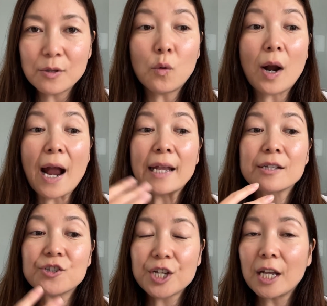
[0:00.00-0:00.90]
Or I
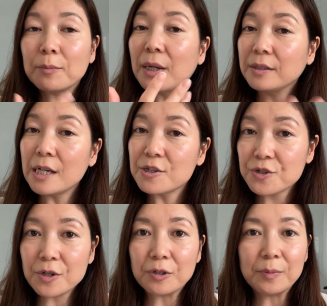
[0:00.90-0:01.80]
can check my
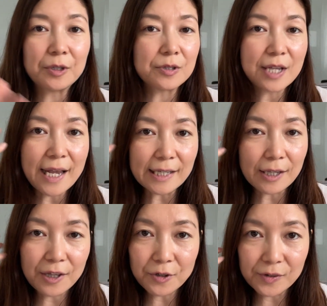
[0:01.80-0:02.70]
dictionary because I can
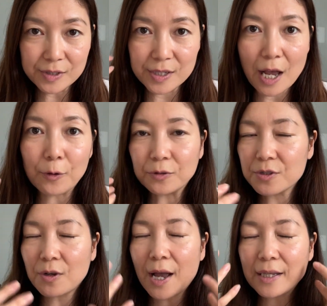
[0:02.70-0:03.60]
hear the sound.
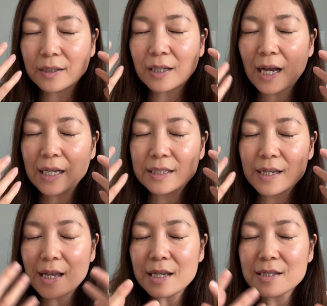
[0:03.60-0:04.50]
So I can kind of
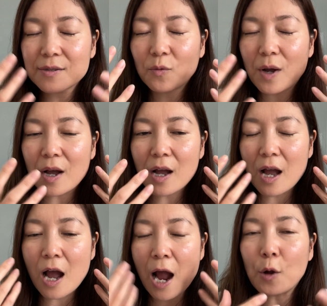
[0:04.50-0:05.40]
guess
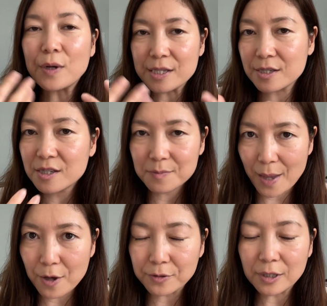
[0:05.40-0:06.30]
how it's
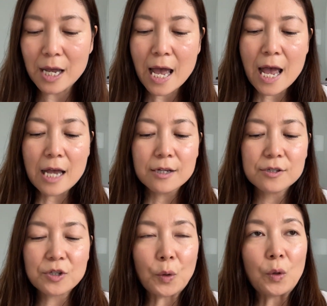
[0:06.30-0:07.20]
spelled.
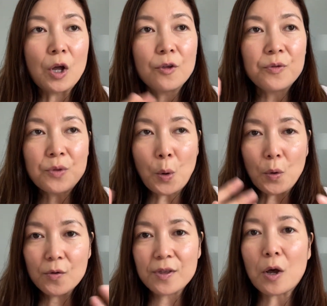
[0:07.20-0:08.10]
So
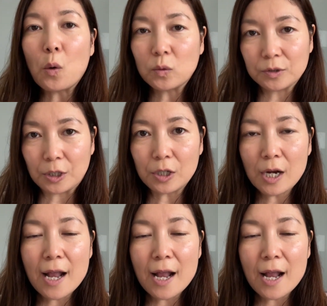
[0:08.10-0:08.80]
know the order,